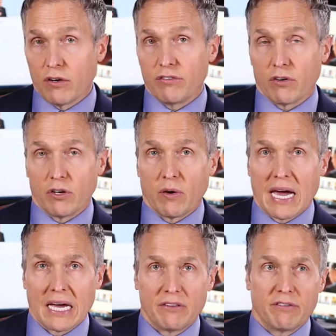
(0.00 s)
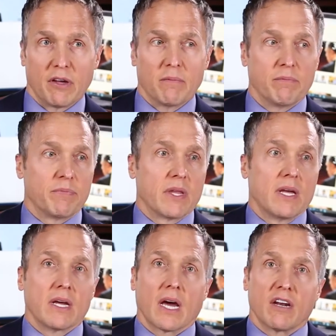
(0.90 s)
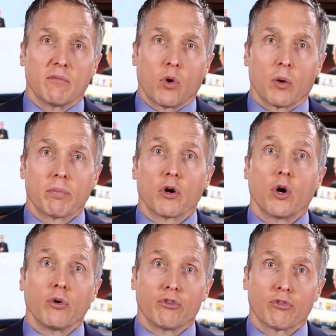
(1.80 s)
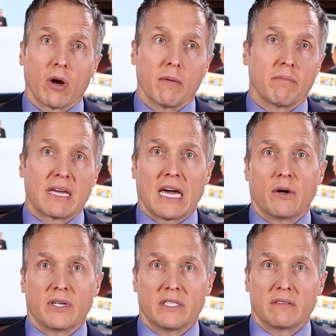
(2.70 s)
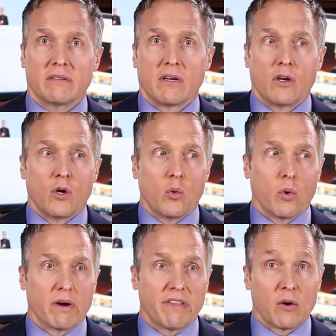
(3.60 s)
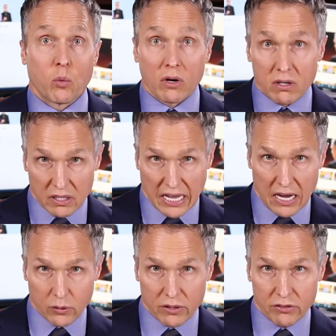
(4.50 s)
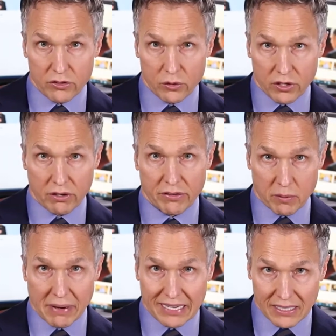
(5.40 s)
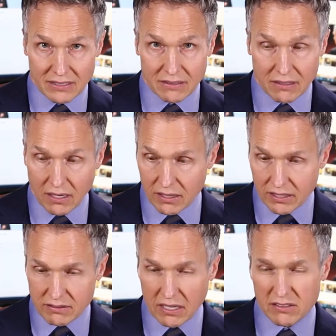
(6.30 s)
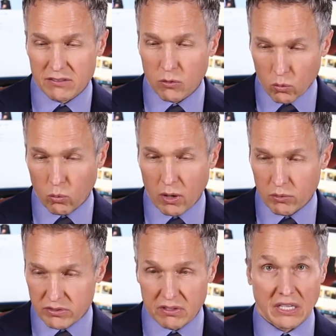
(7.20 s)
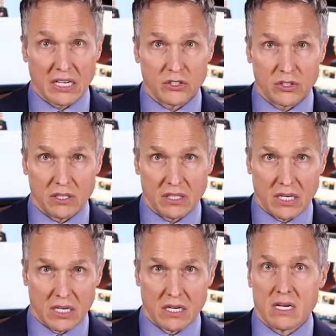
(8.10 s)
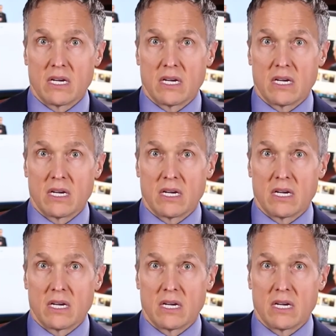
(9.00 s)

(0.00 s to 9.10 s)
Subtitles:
So you had some kind of more pro-Trump counties where they weren't allowed to cure their ballots. At least that's what was alleged in the